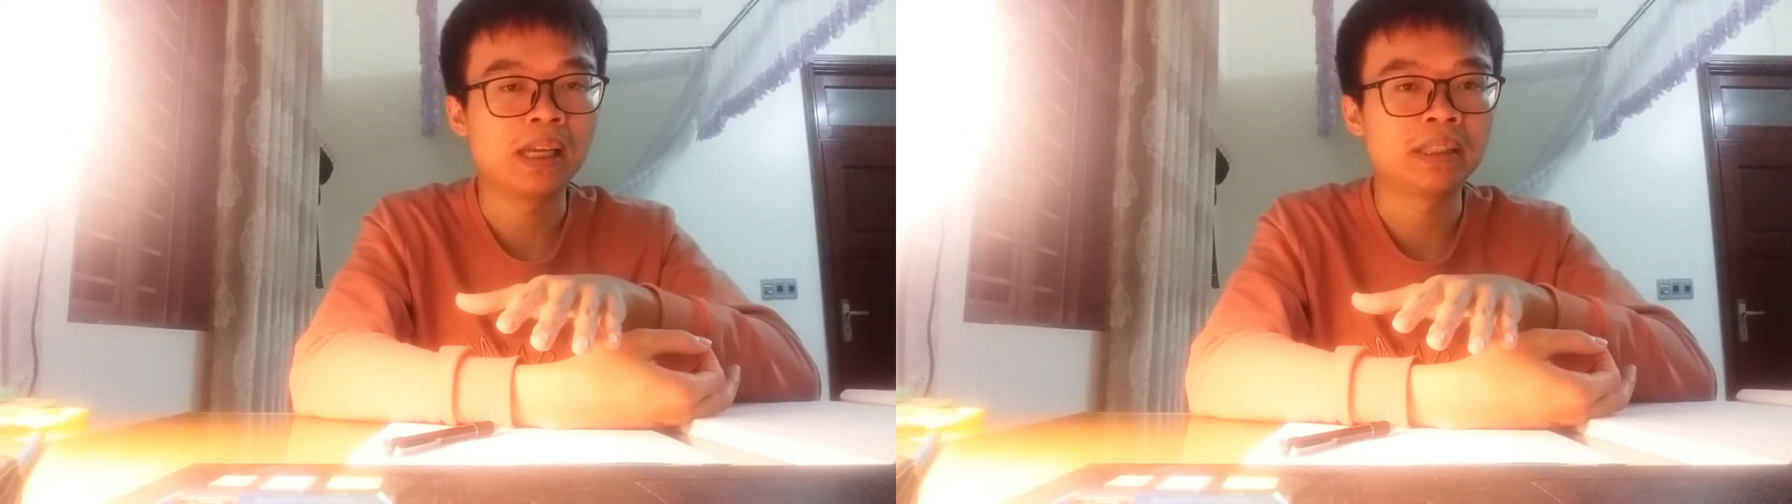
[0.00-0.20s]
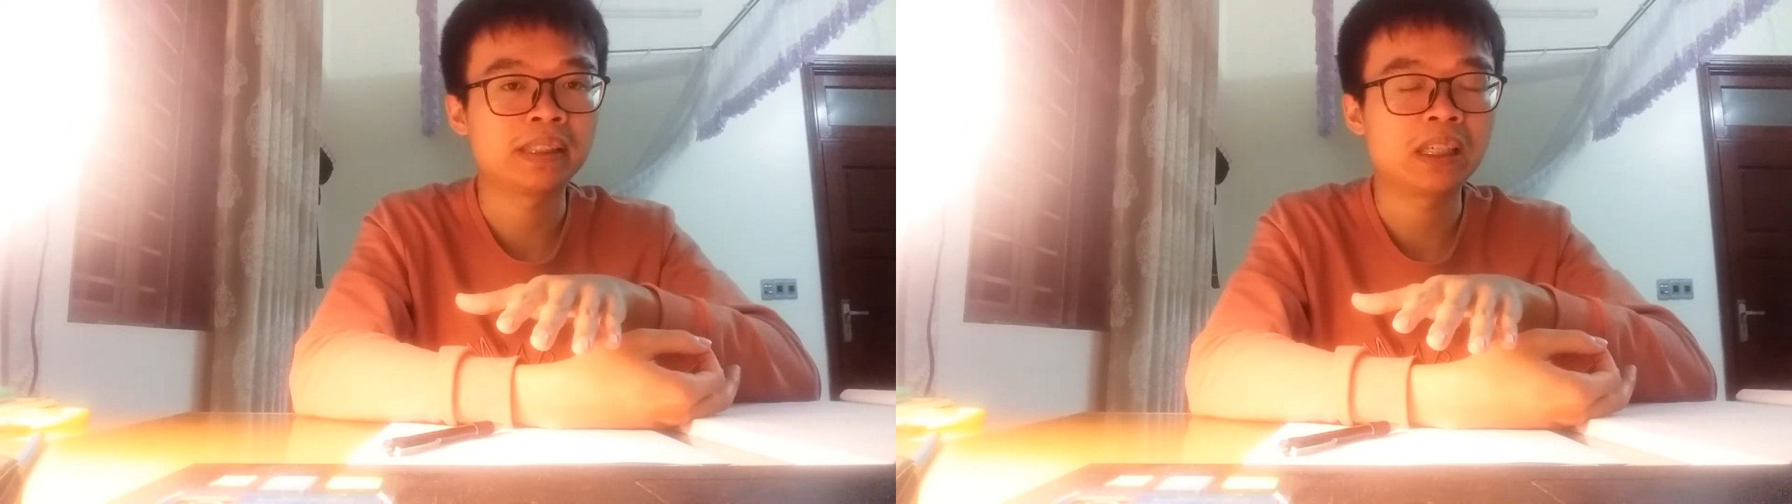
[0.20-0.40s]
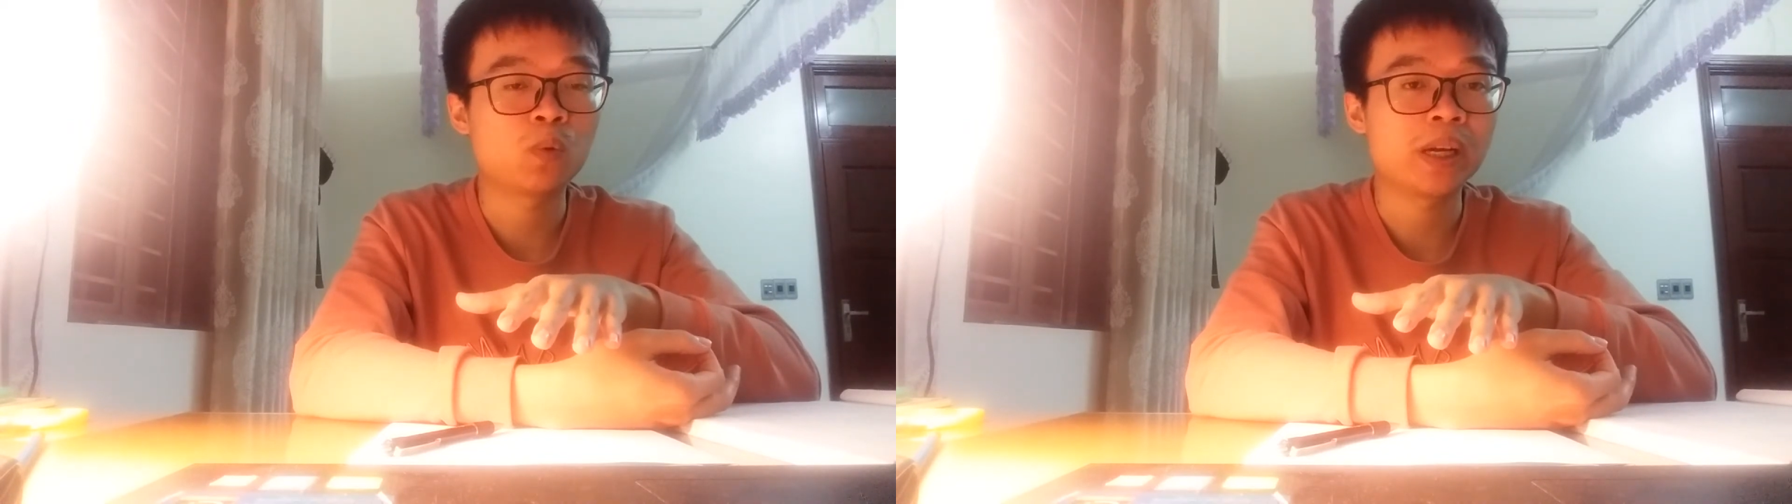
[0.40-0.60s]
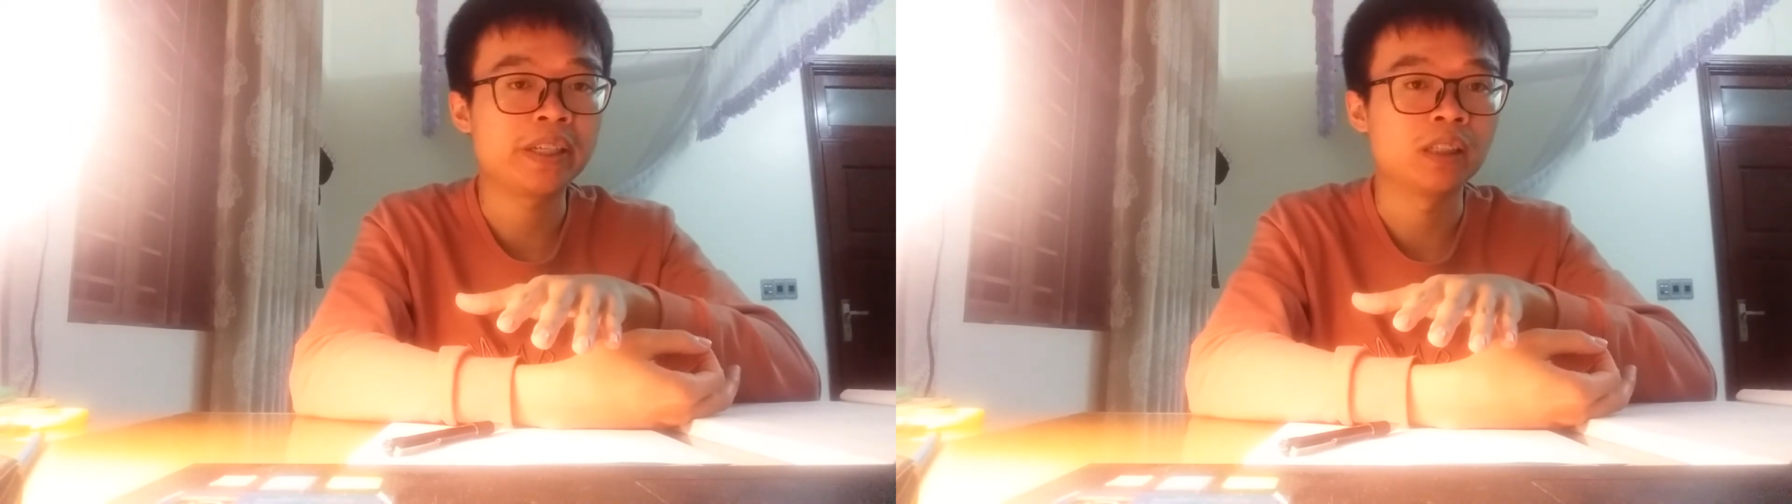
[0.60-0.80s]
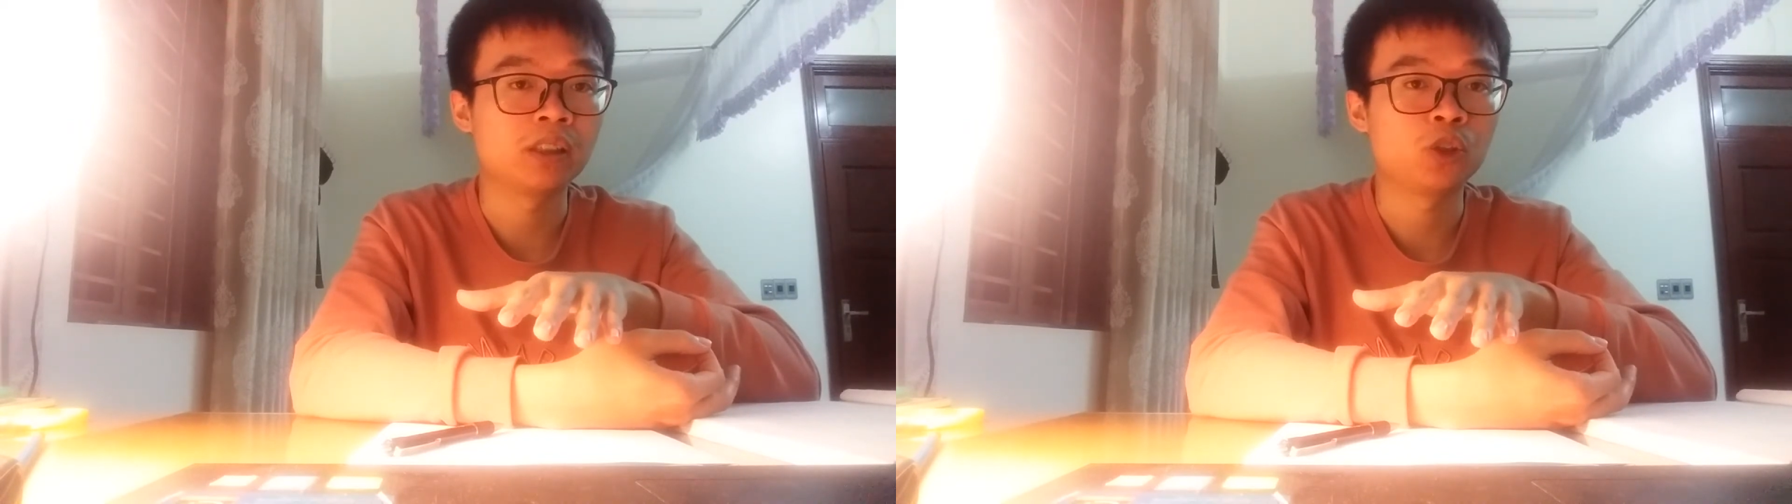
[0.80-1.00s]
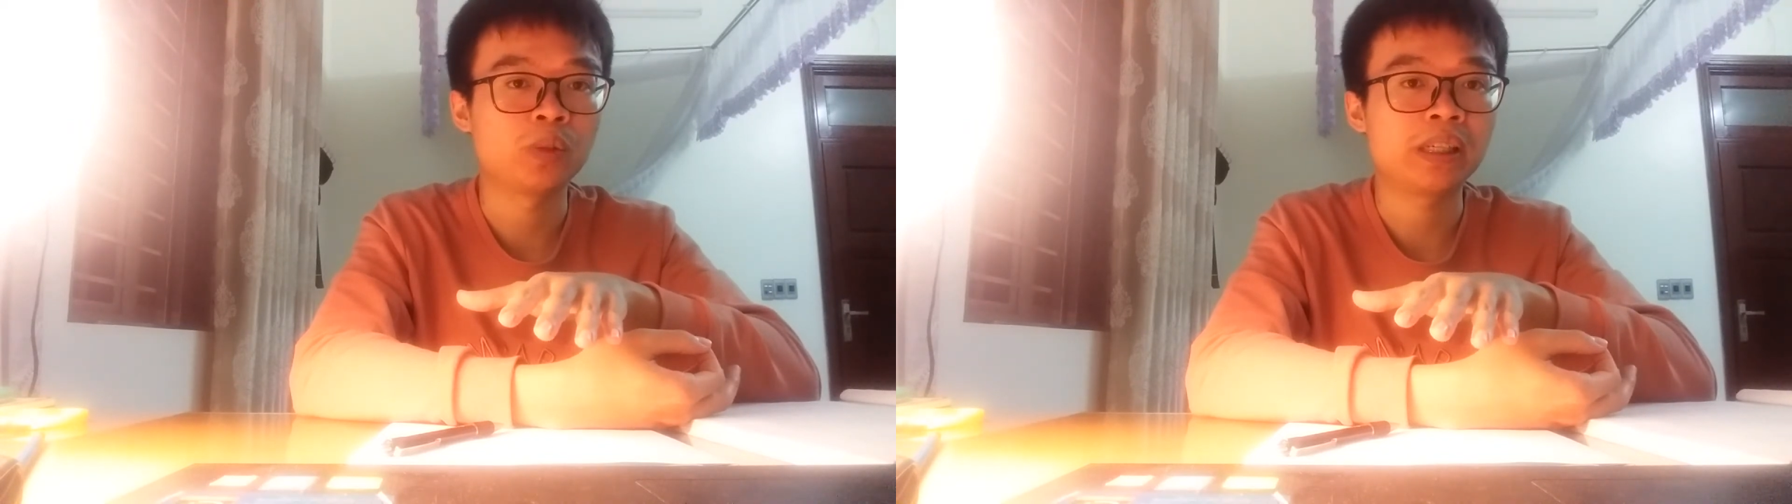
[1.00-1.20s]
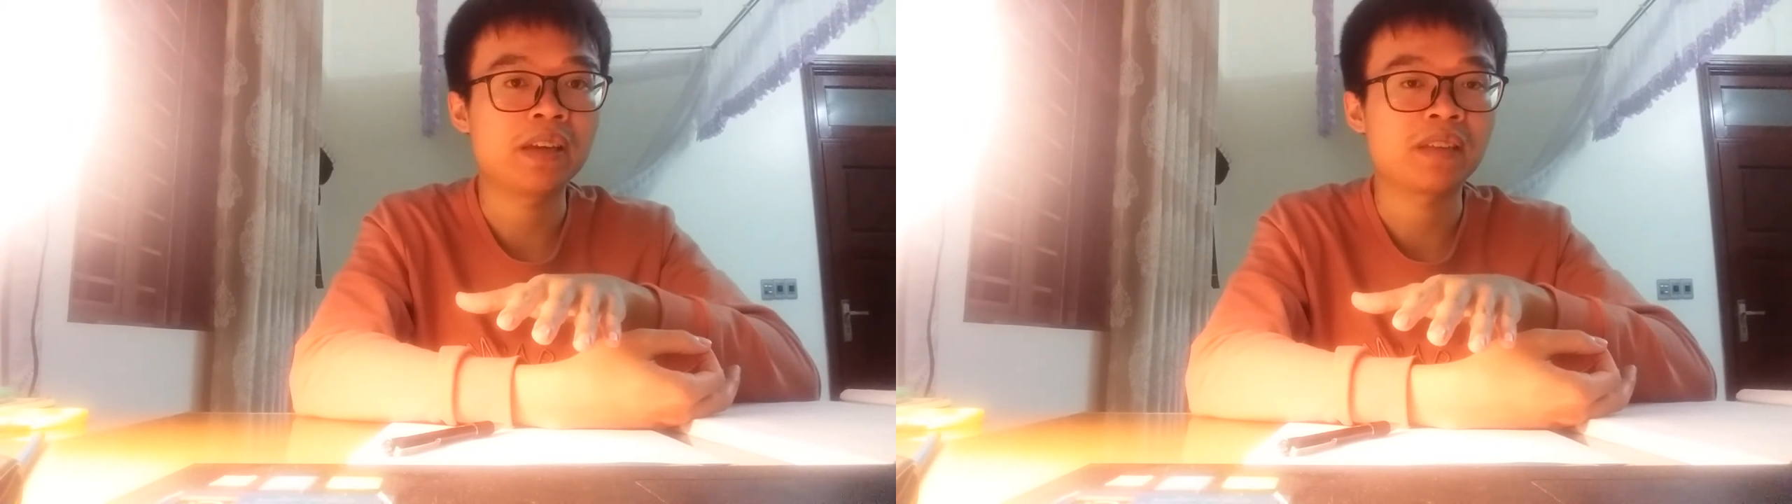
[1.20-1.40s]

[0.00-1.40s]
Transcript: exhilarated to hear